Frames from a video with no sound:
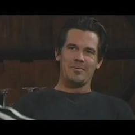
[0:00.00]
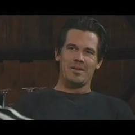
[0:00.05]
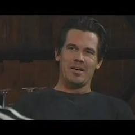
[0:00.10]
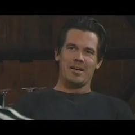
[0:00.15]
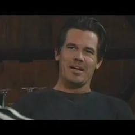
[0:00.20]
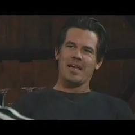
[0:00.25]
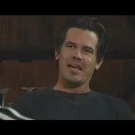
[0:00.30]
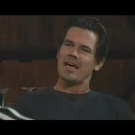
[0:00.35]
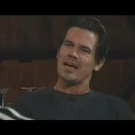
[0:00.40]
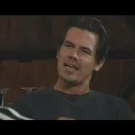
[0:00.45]

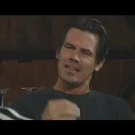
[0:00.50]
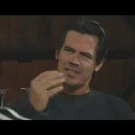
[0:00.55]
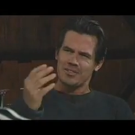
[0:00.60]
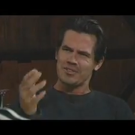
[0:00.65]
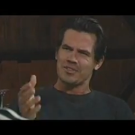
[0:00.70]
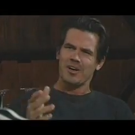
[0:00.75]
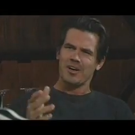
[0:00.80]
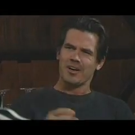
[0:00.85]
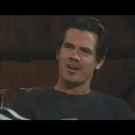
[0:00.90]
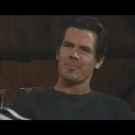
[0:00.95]
like, hey, let's
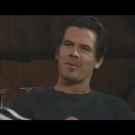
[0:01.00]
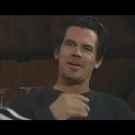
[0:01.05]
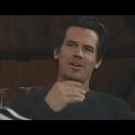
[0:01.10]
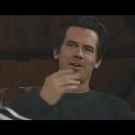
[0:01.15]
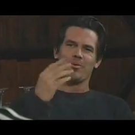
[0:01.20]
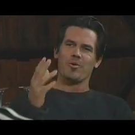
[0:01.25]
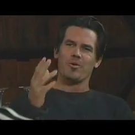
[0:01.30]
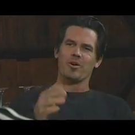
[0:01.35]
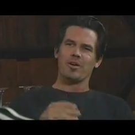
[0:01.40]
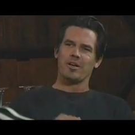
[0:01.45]
talk about
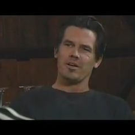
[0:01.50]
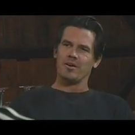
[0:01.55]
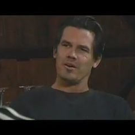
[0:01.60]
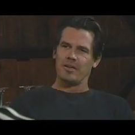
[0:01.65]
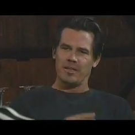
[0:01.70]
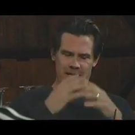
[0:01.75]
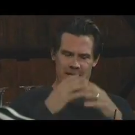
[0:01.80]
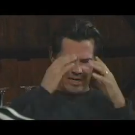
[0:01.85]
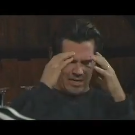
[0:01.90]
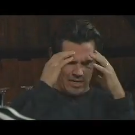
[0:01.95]
your work and all
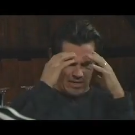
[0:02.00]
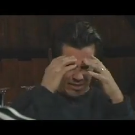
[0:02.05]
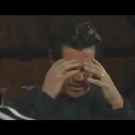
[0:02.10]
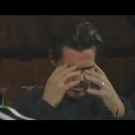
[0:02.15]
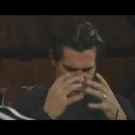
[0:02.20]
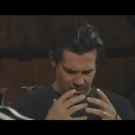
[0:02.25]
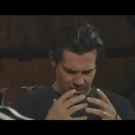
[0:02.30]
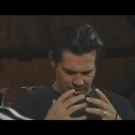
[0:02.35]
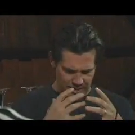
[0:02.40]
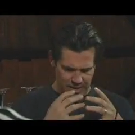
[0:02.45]
that, and
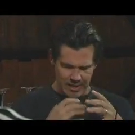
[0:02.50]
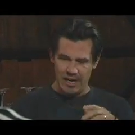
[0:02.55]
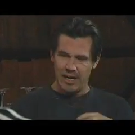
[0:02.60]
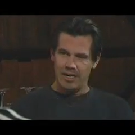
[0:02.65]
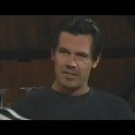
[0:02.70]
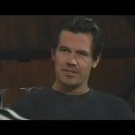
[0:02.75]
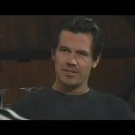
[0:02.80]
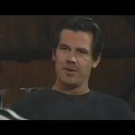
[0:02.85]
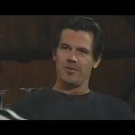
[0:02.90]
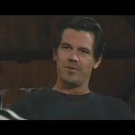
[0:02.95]
literally the
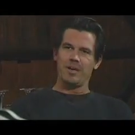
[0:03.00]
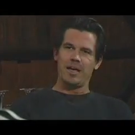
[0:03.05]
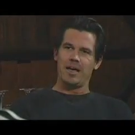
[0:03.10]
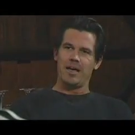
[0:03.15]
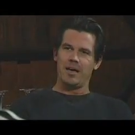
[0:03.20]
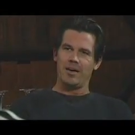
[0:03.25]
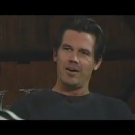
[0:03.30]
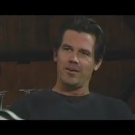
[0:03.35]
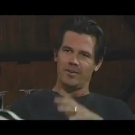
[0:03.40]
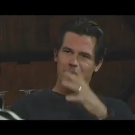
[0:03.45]
eyes go
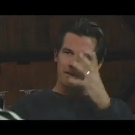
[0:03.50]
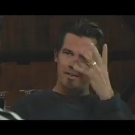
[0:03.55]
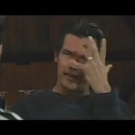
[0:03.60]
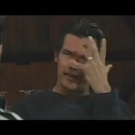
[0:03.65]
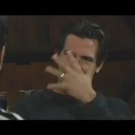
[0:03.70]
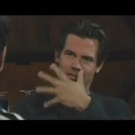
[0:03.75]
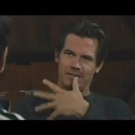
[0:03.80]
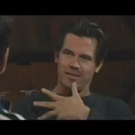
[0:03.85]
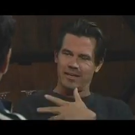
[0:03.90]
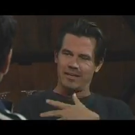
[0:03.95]
down
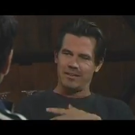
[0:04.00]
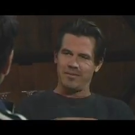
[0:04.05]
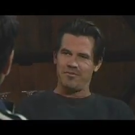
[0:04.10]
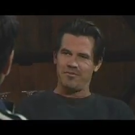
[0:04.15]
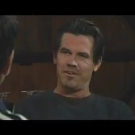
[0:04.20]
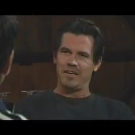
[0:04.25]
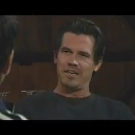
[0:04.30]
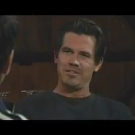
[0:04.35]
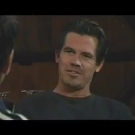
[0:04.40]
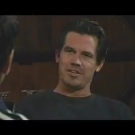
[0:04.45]
and like the
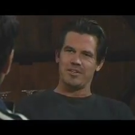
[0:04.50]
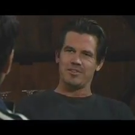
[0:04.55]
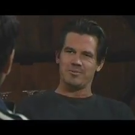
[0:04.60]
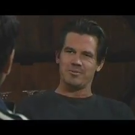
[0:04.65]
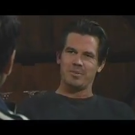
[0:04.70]
face goes